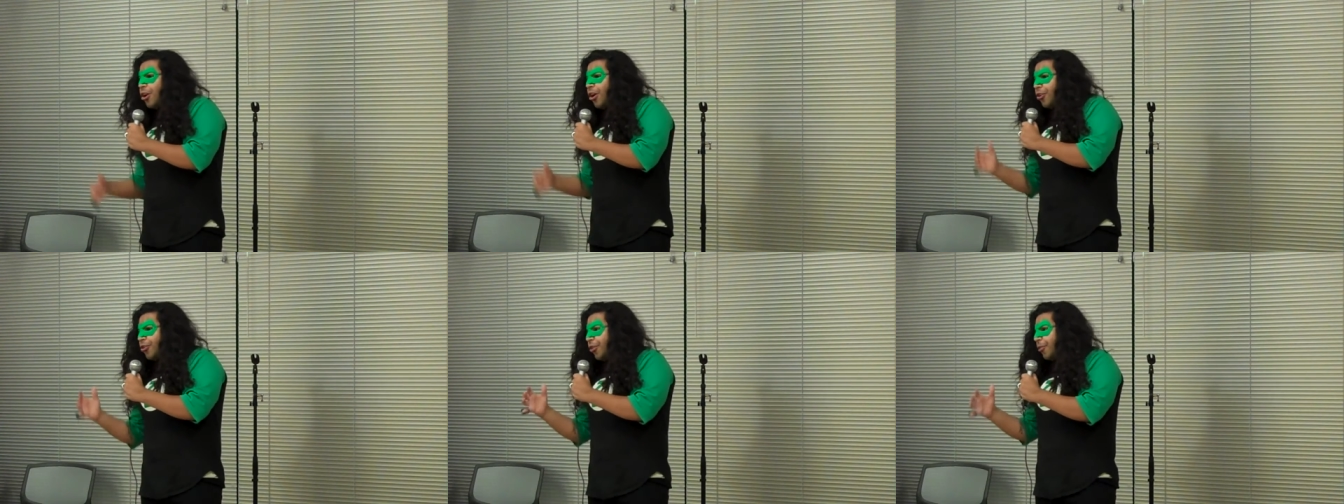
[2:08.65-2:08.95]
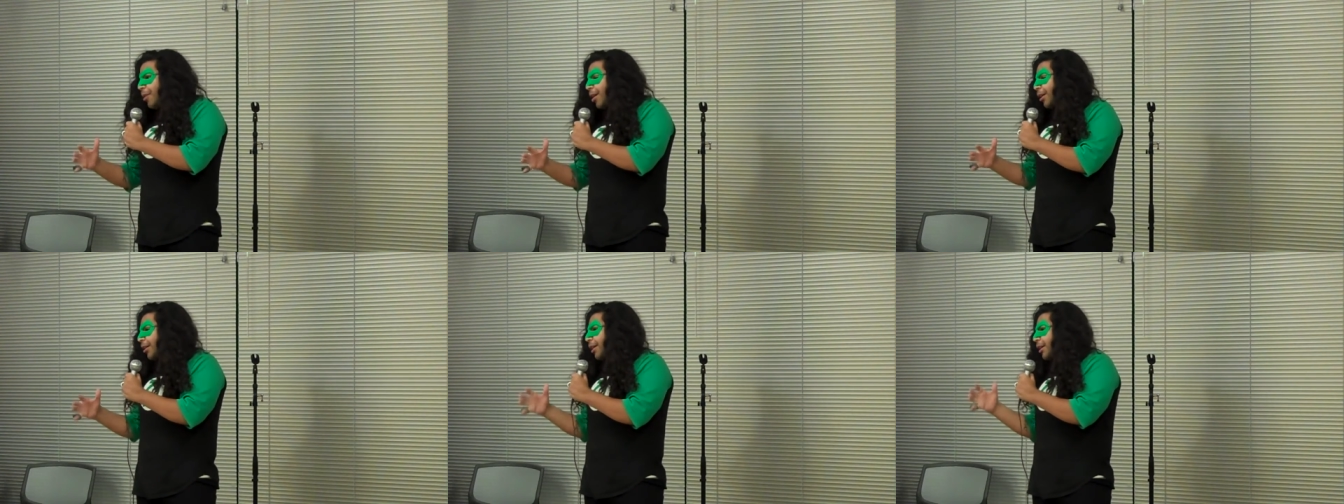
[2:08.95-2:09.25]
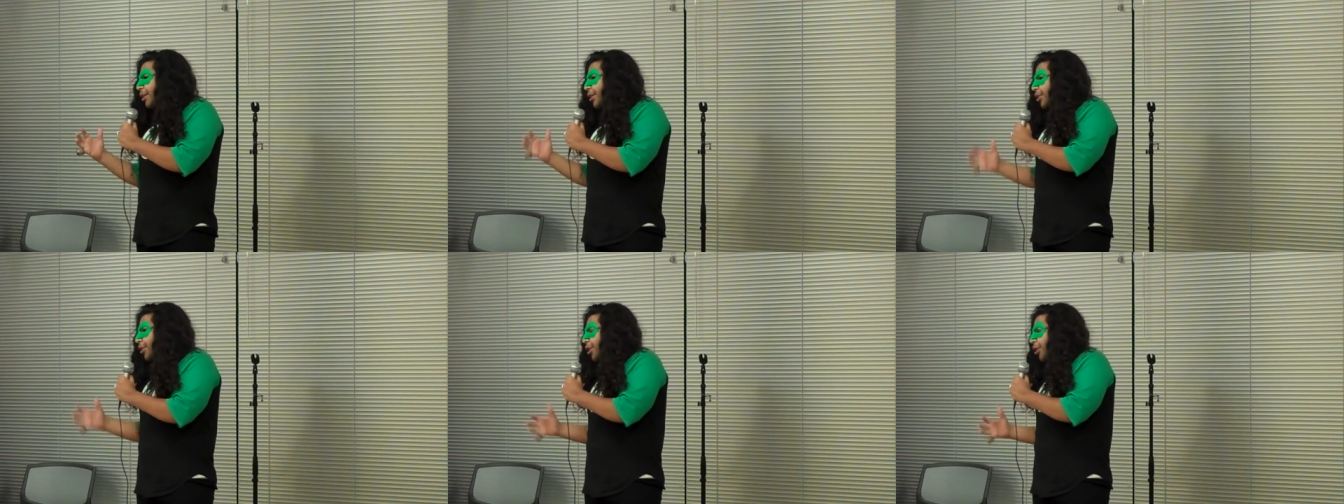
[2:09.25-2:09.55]
Also want to
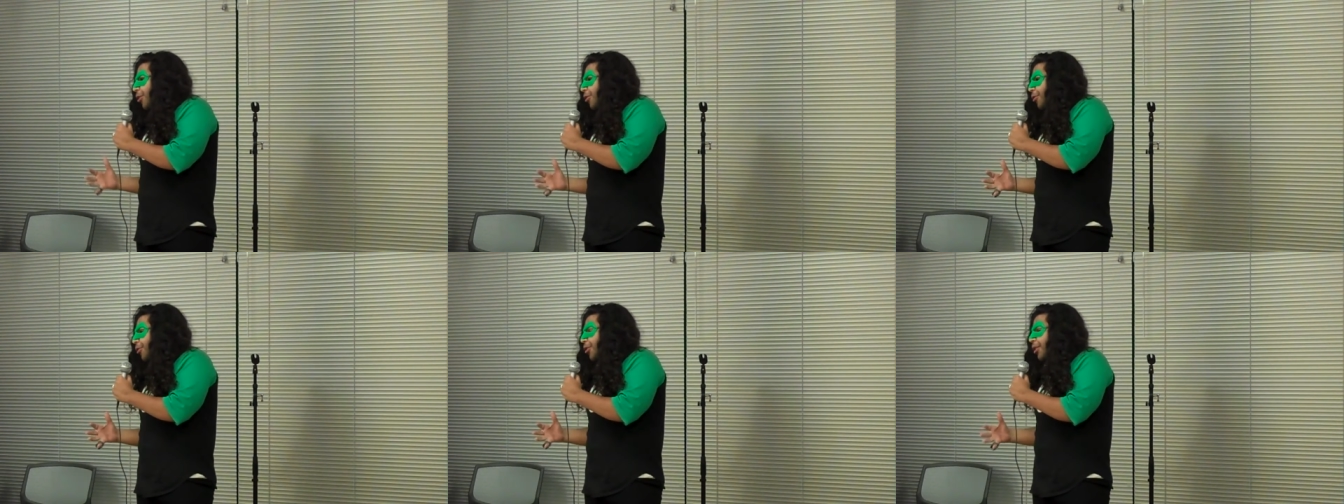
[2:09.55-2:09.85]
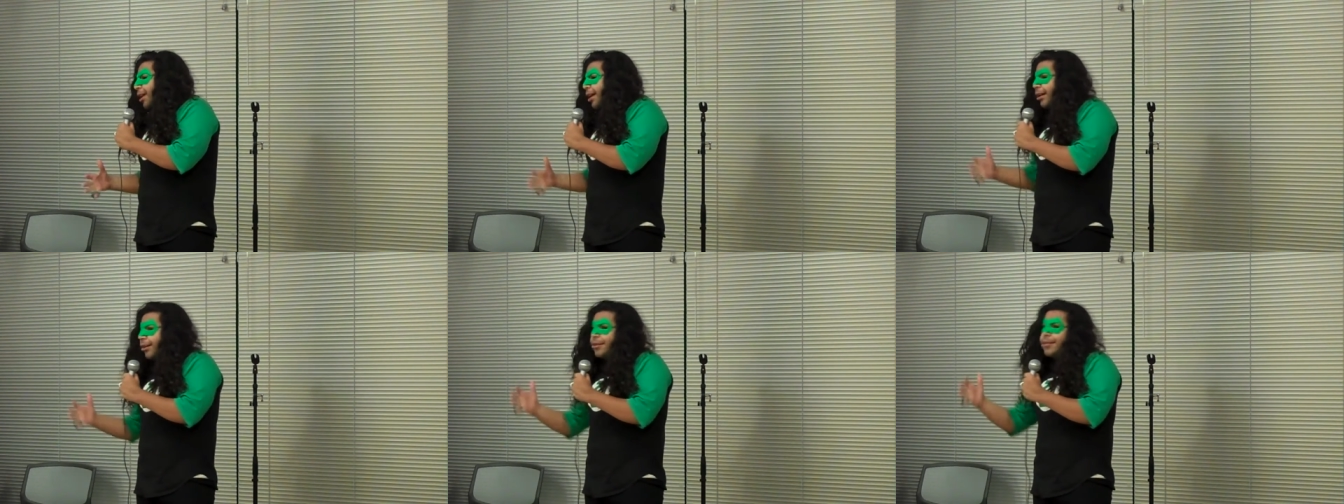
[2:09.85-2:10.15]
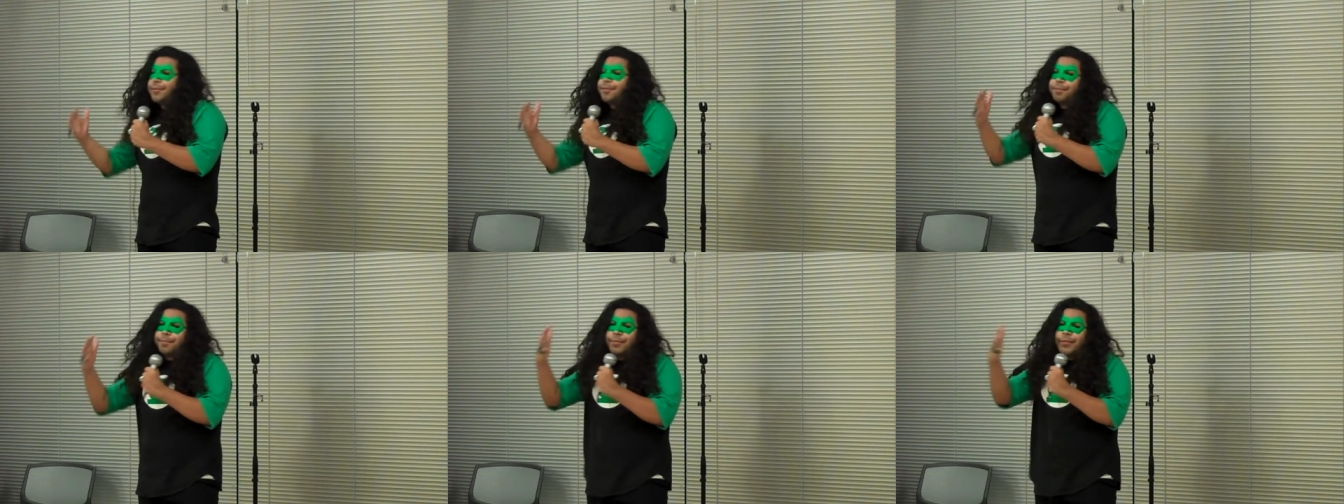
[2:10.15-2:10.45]
let you know tonight,
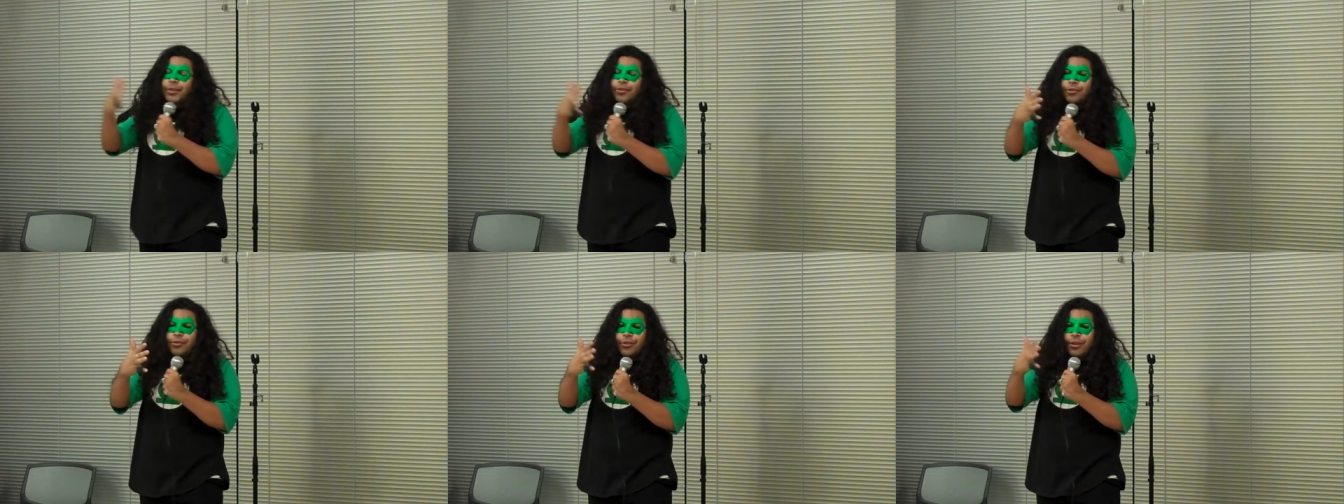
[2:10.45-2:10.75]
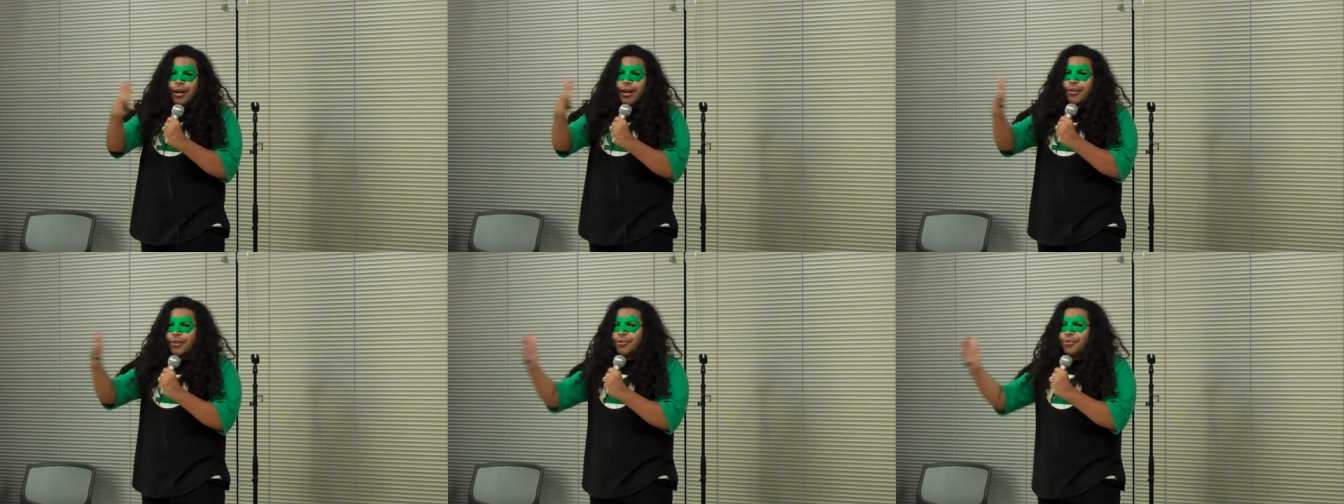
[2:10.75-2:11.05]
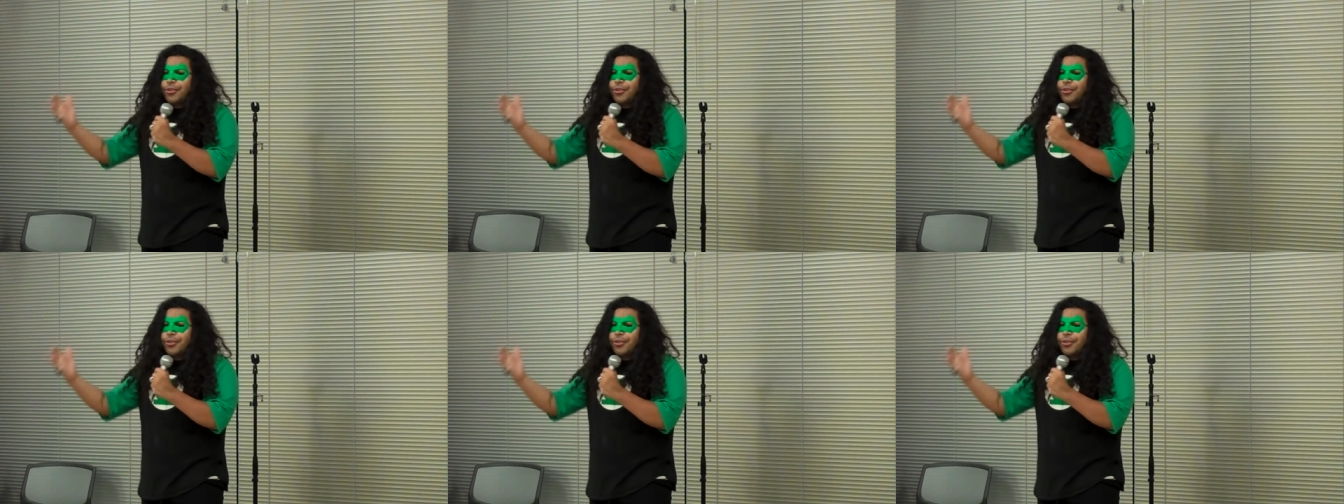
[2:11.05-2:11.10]
as you saw,